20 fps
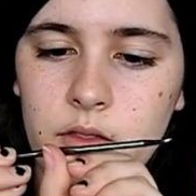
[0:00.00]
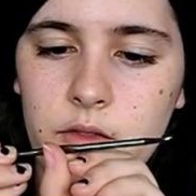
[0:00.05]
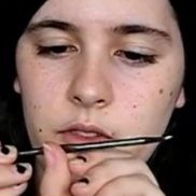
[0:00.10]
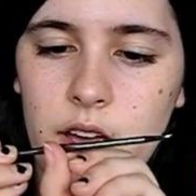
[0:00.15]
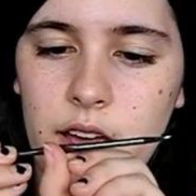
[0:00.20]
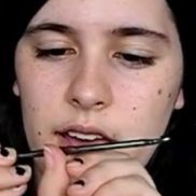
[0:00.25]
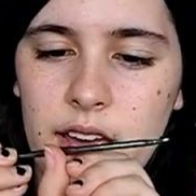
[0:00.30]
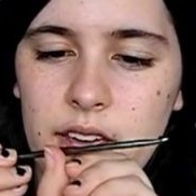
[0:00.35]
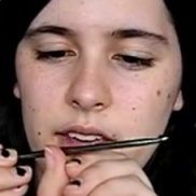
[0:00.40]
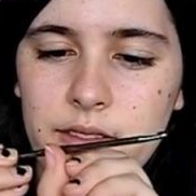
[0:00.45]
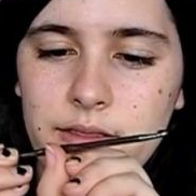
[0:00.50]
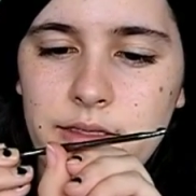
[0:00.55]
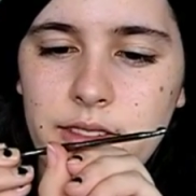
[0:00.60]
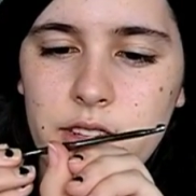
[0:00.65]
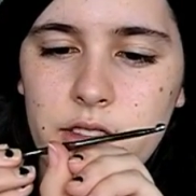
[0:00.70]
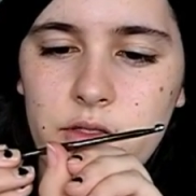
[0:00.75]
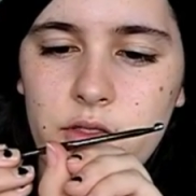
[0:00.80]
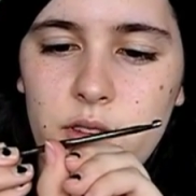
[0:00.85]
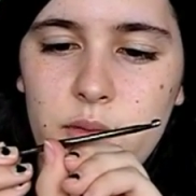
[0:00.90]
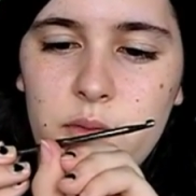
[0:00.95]
5
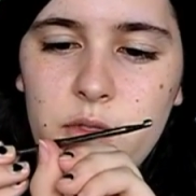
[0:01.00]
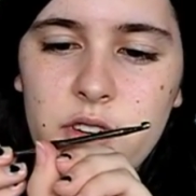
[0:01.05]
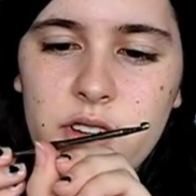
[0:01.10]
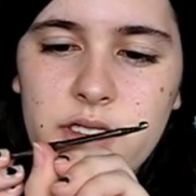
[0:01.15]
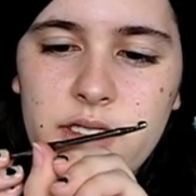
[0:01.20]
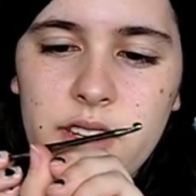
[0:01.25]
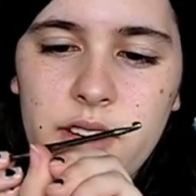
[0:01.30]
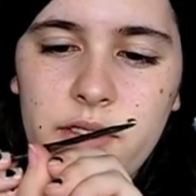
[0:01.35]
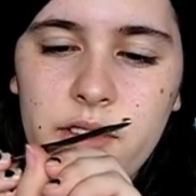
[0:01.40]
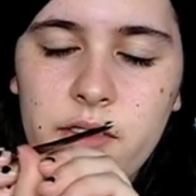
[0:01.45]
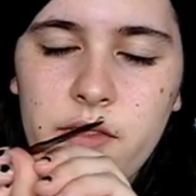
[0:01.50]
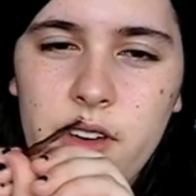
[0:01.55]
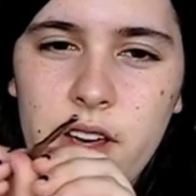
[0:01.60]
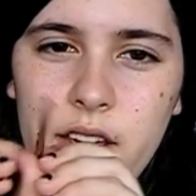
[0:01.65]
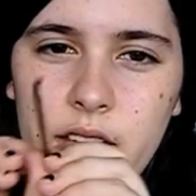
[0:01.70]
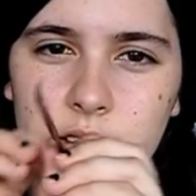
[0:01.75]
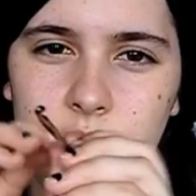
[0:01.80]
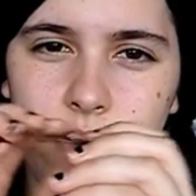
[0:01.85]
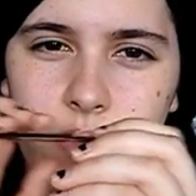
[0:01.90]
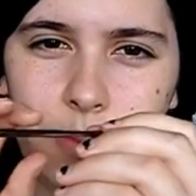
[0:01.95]
to
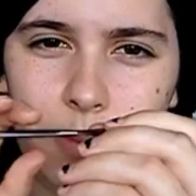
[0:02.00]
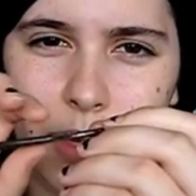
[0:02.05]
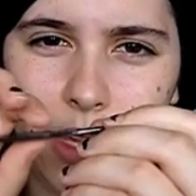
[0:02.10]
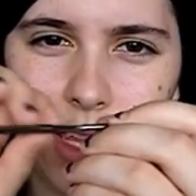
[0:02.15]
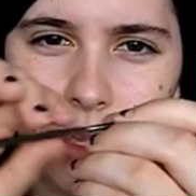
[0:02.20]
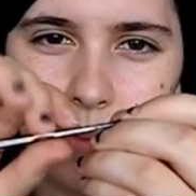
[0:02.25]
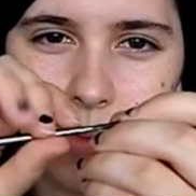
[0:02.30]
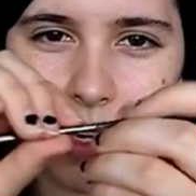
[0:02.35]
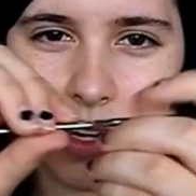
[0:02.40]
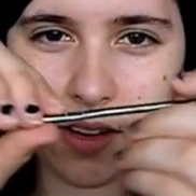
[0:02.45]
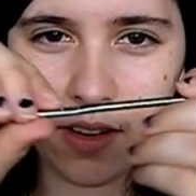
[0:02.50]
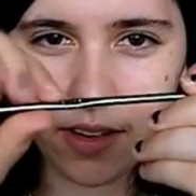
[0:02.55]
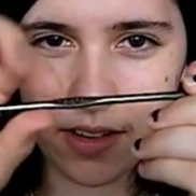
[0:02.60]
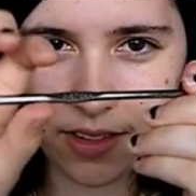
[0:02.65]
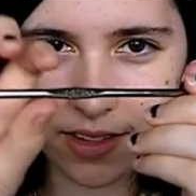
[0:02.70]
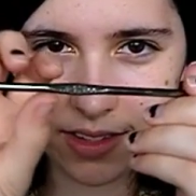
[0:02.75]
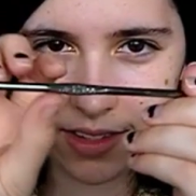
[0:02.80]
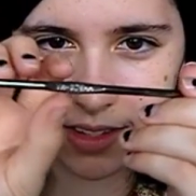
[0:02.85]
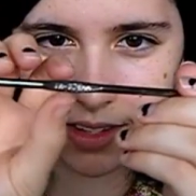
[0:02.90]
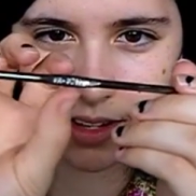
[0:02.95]
3.75
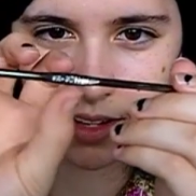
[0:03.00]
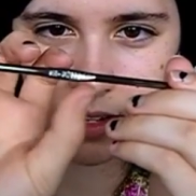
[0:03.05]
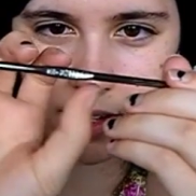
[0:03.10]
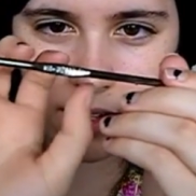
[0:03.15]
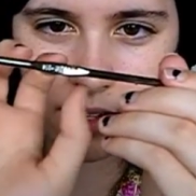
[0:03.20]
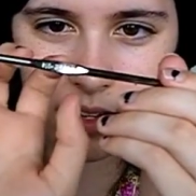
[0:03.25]
millimeters.